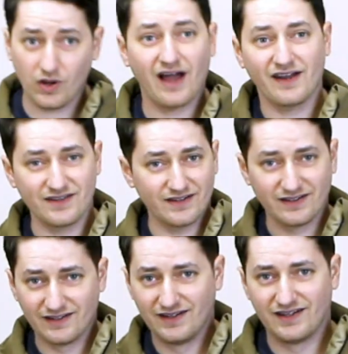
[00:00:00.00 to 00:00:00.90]
had
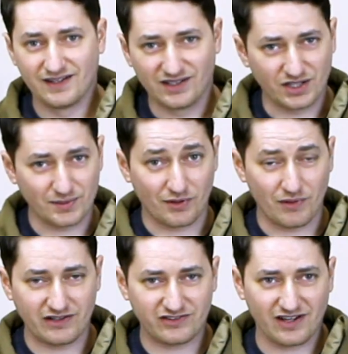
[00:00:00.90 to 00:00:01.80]
a little bit of
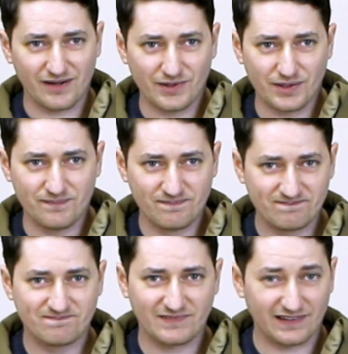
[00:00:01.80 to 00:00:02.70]
range time with them,
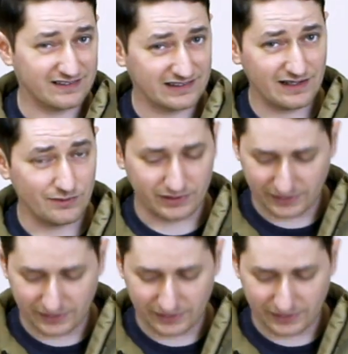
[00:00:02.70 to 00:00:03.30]
had to get one,